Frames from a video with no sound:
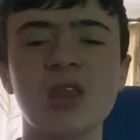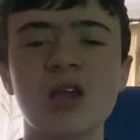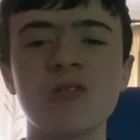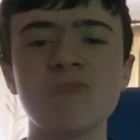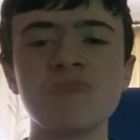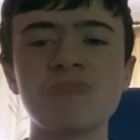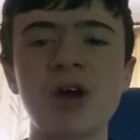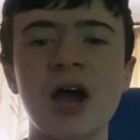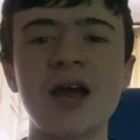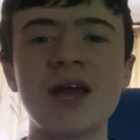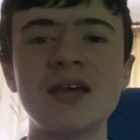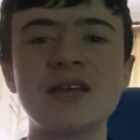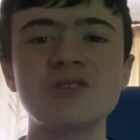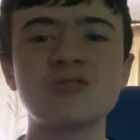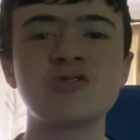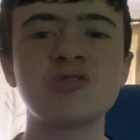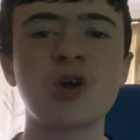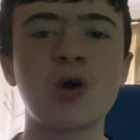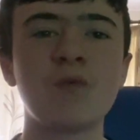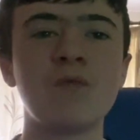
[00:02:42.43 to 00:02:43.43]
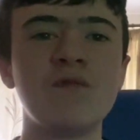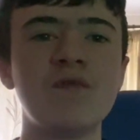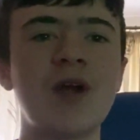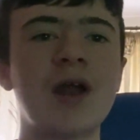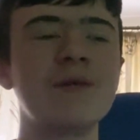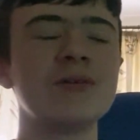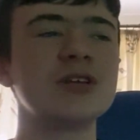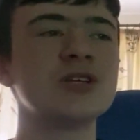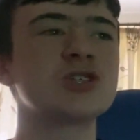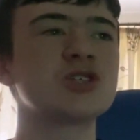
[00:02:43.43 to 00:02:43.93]
that is
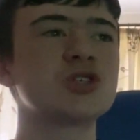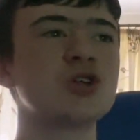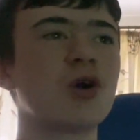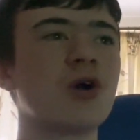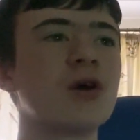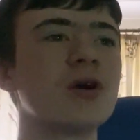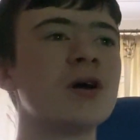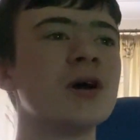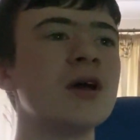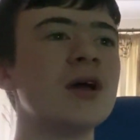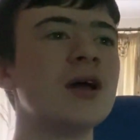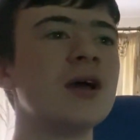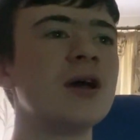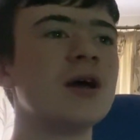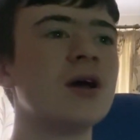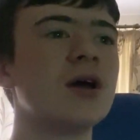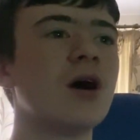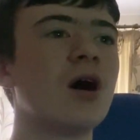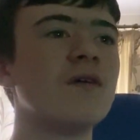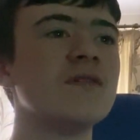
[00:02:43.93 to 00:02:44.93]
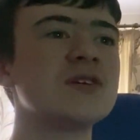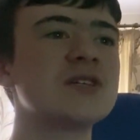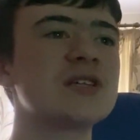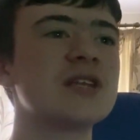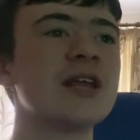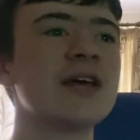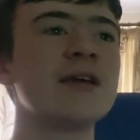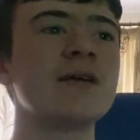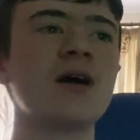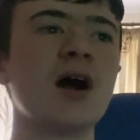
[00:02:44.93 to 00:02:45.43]
very strong.
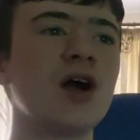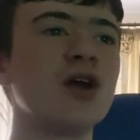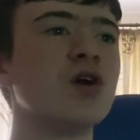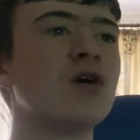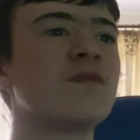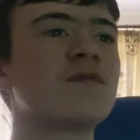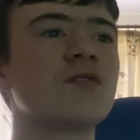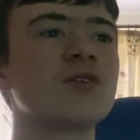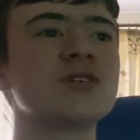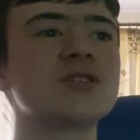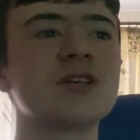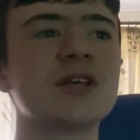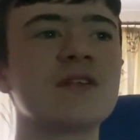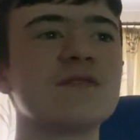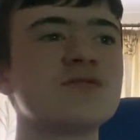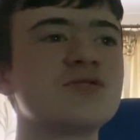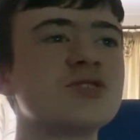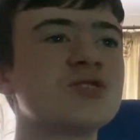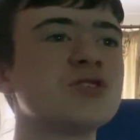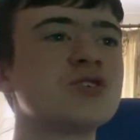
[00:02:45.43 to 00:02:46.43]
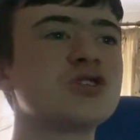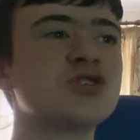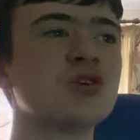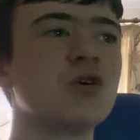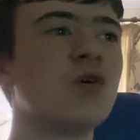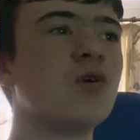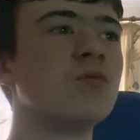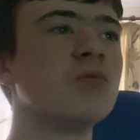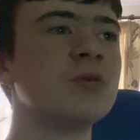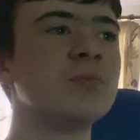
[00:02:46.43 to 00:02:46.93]
Obviously, Iorfa instead of
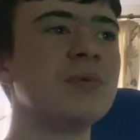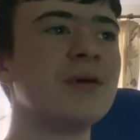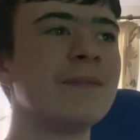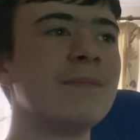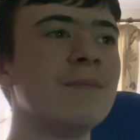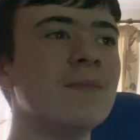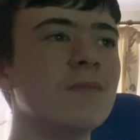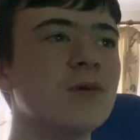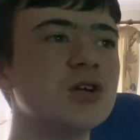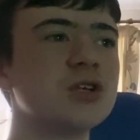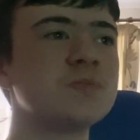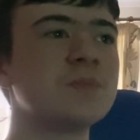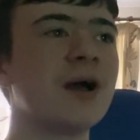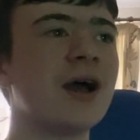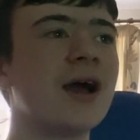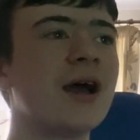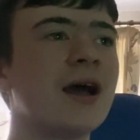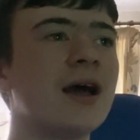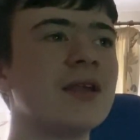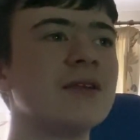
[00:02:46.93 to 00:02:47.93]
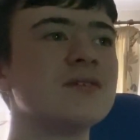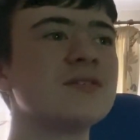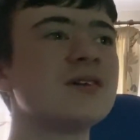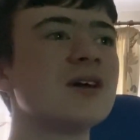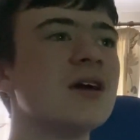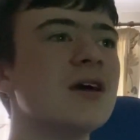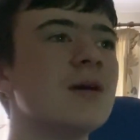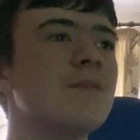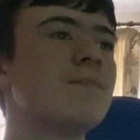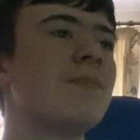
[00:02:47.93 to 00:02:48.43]
Shaw would be much better, and
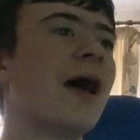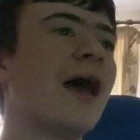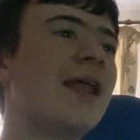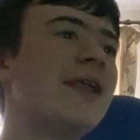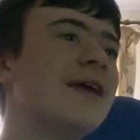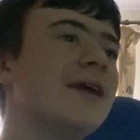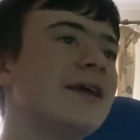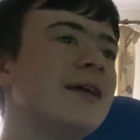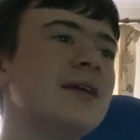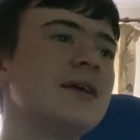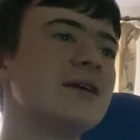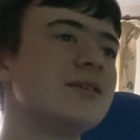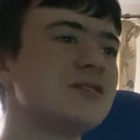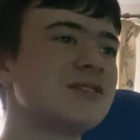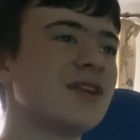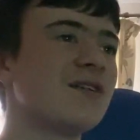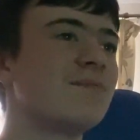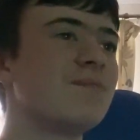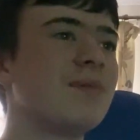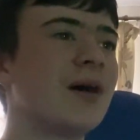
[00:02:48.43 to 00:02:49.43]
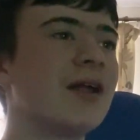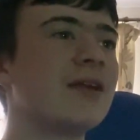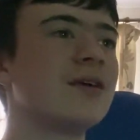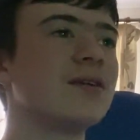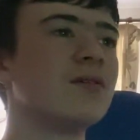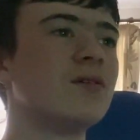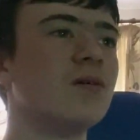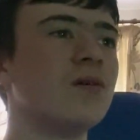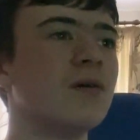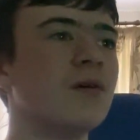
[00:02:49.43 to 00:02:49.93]
Penny instead of
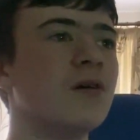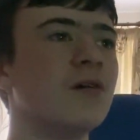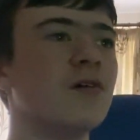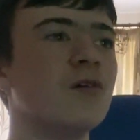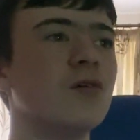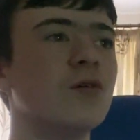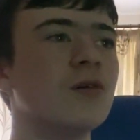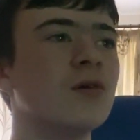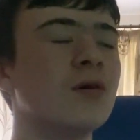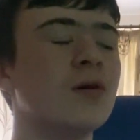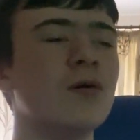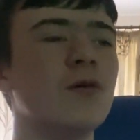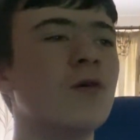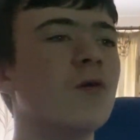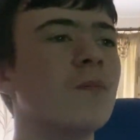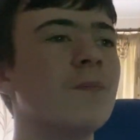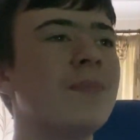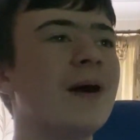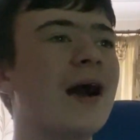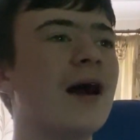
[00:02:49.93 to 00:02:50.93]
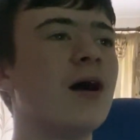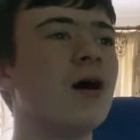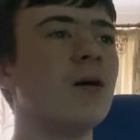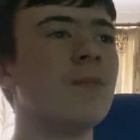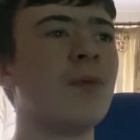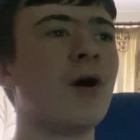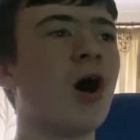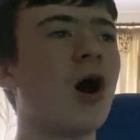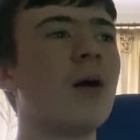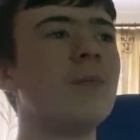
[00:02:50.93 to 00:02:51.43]
Bannon or or, or uh,
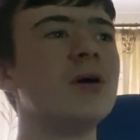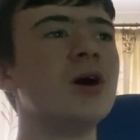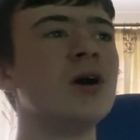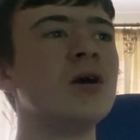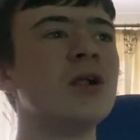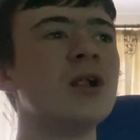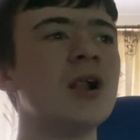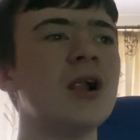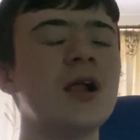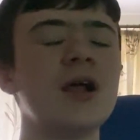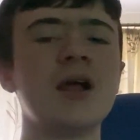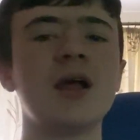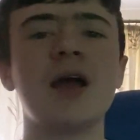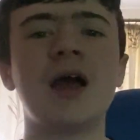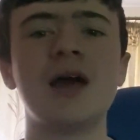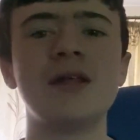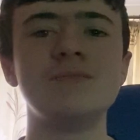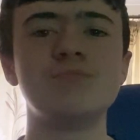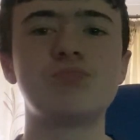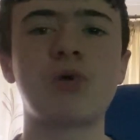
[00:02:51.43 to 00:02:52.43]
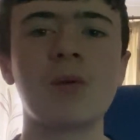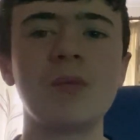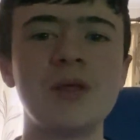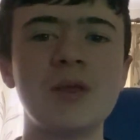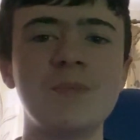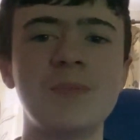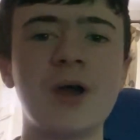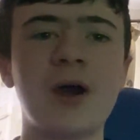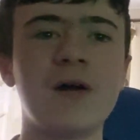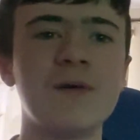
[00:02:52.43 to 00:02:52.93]
Palmer, and probably
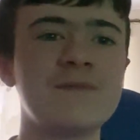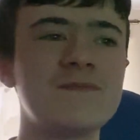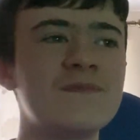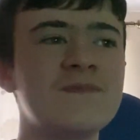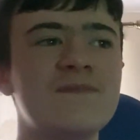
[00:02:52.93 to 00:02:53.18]
be our